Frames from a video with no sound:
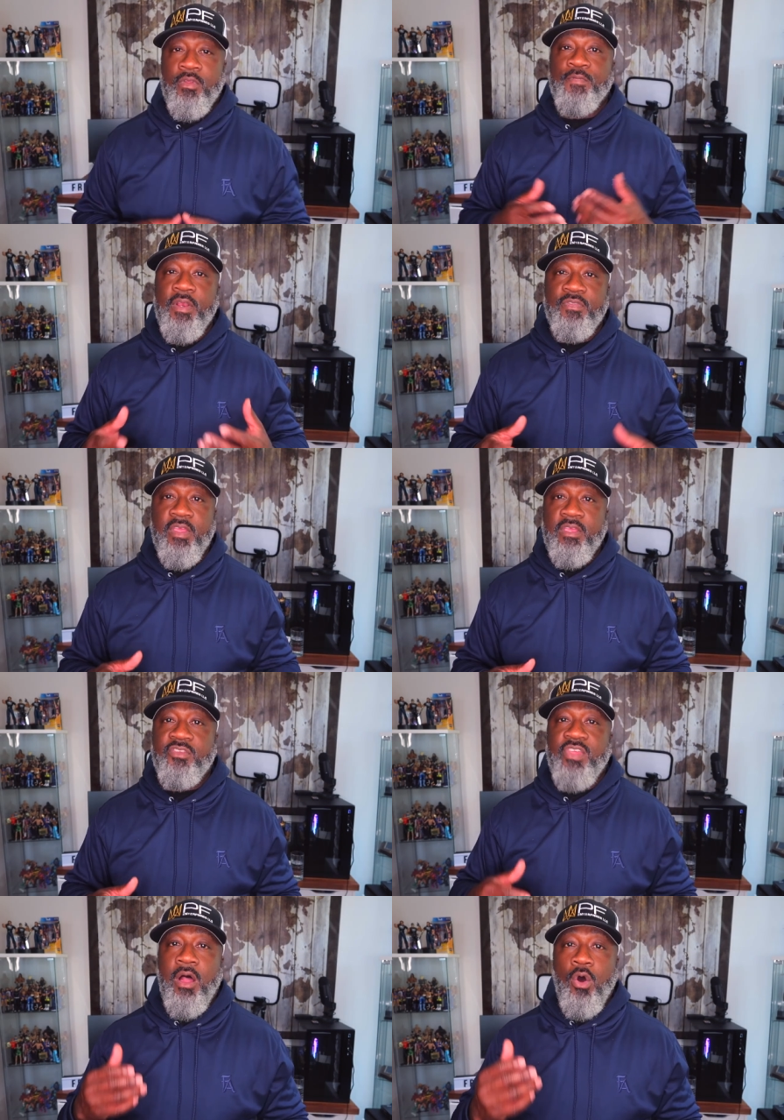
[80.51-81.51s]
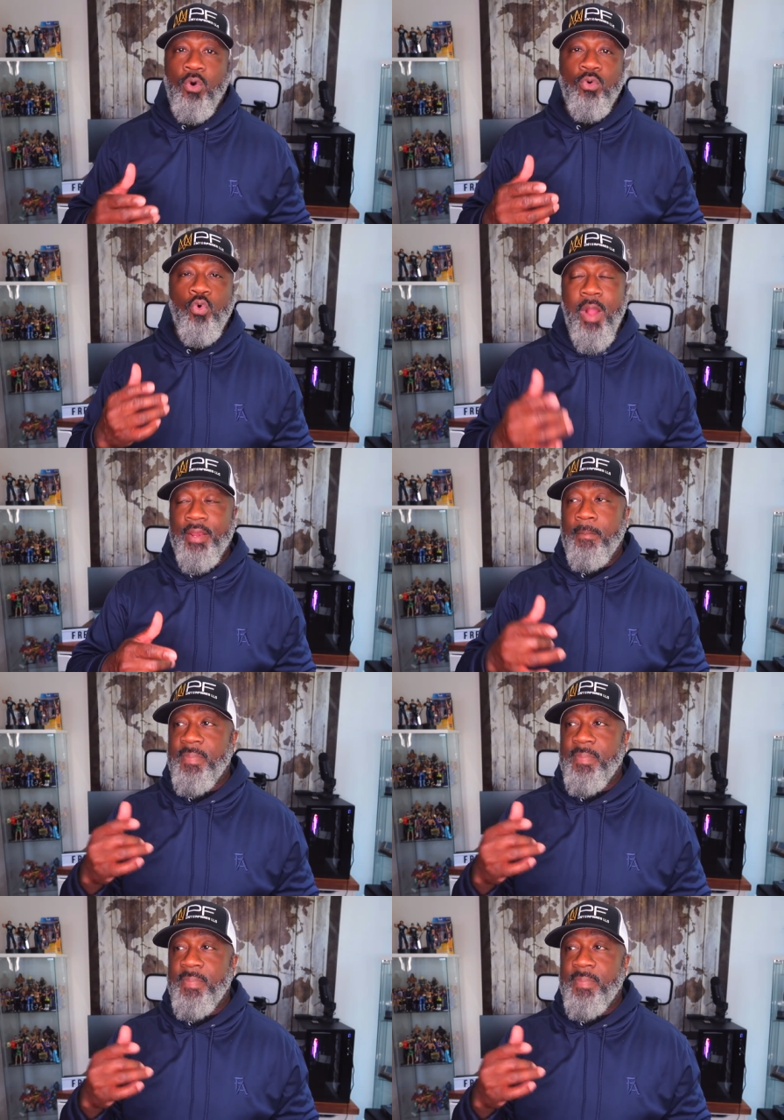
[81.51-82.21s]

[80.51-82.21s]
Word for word: The funny thing is I own quite a